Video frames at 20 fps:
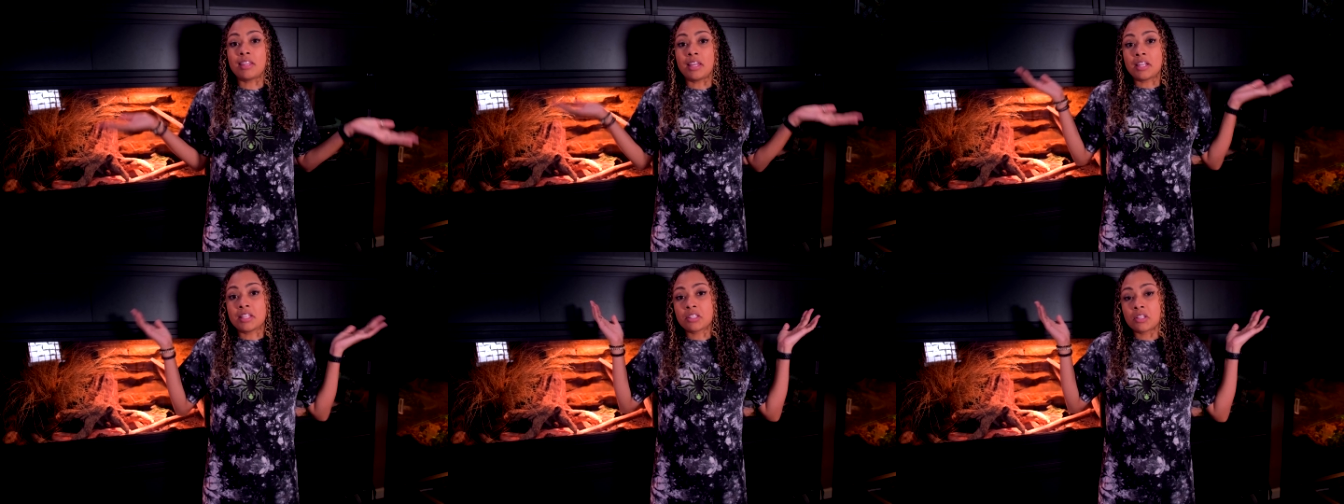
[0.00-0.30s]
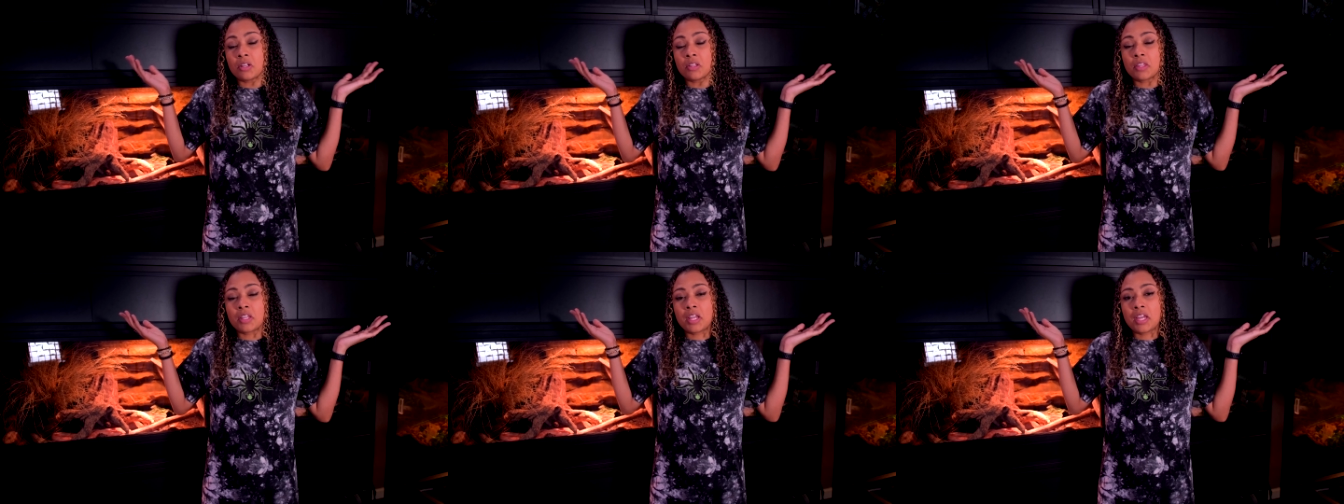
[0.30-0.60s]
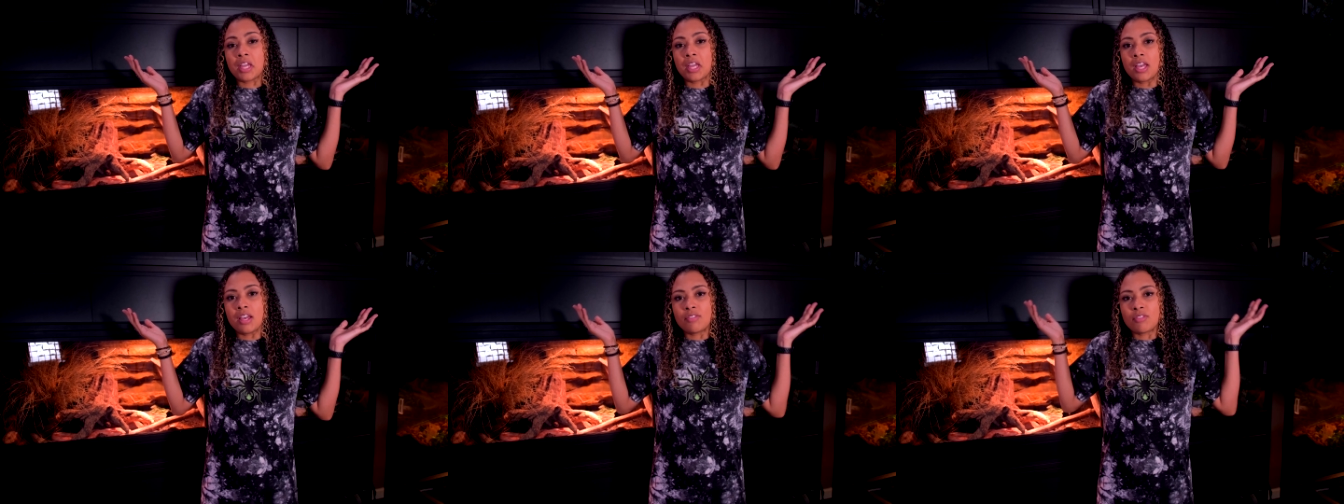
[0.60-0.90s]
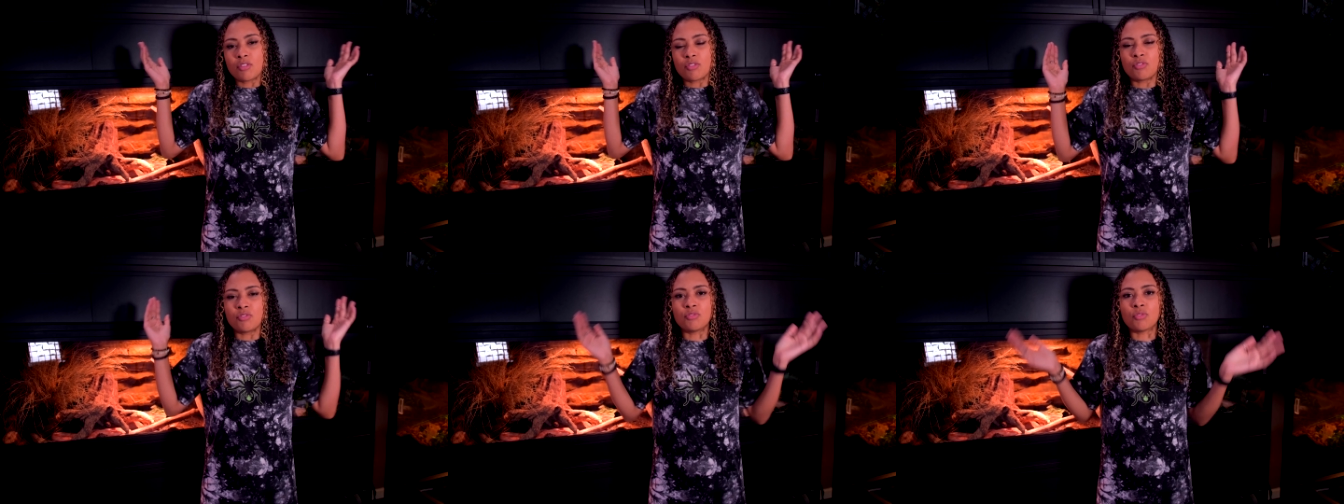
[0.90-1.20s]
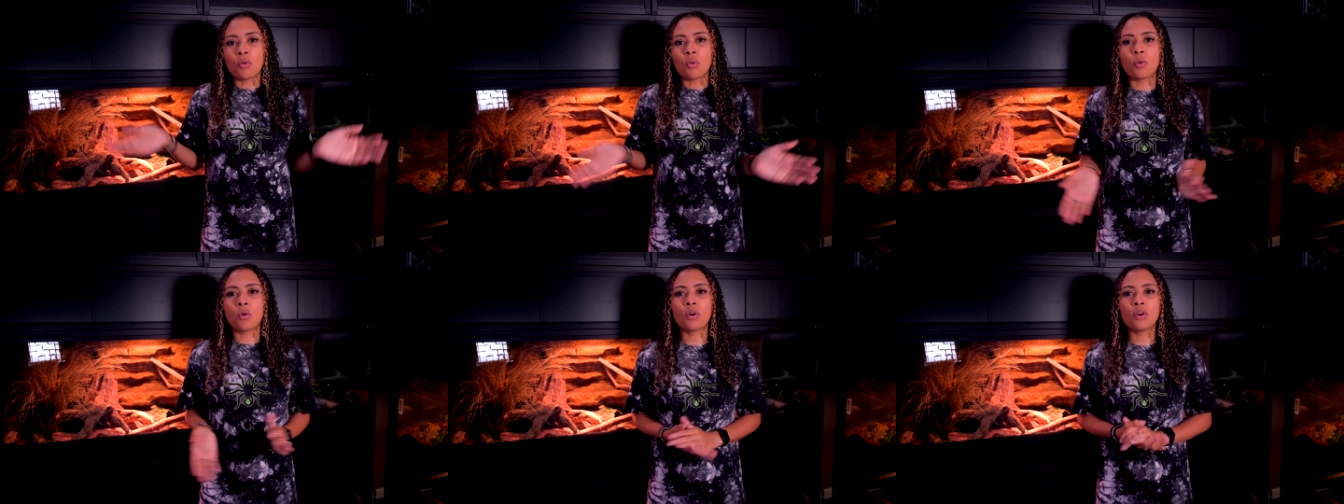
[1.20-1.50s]
That is all that I have
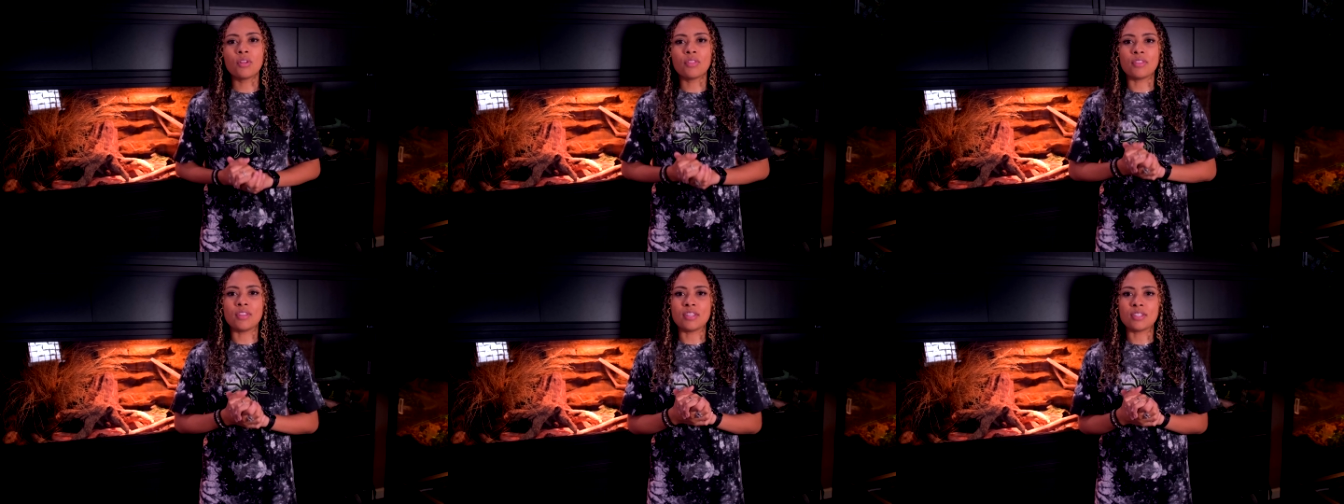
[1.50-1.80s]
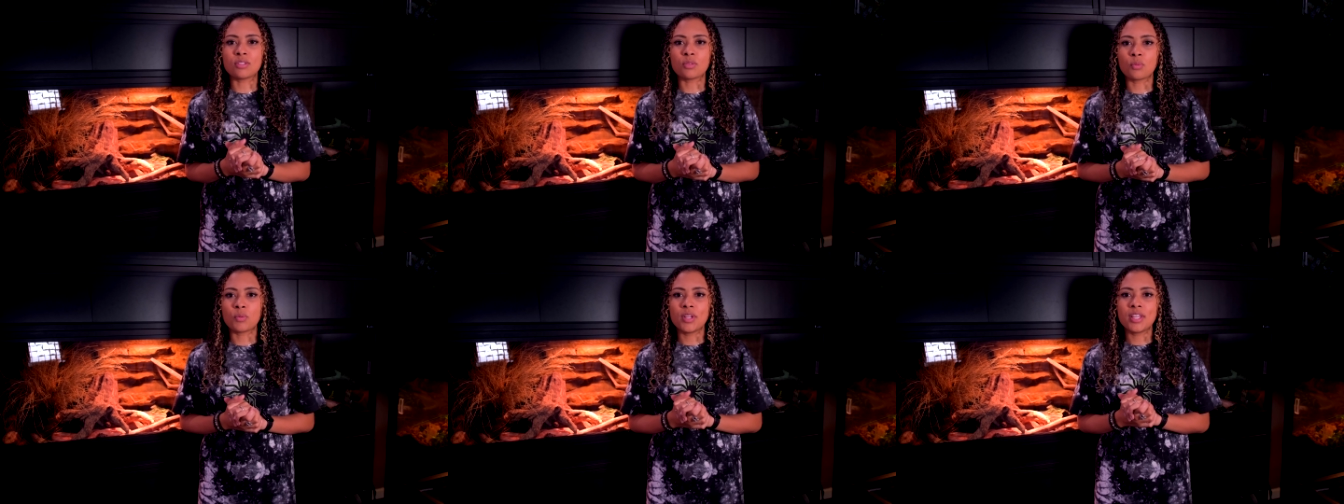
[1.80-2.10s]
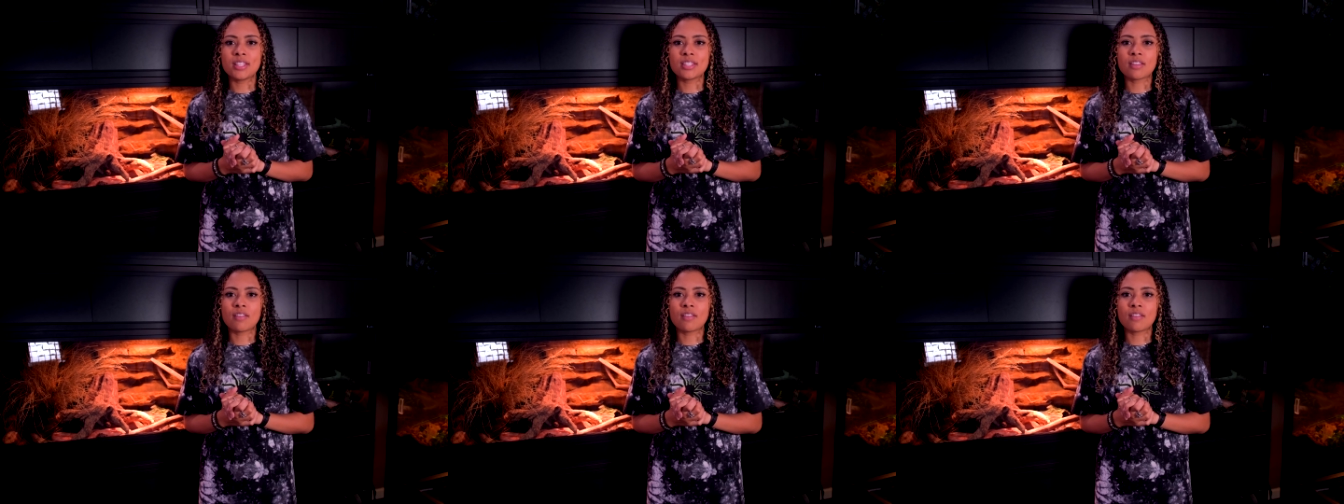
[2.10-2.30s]
for this week's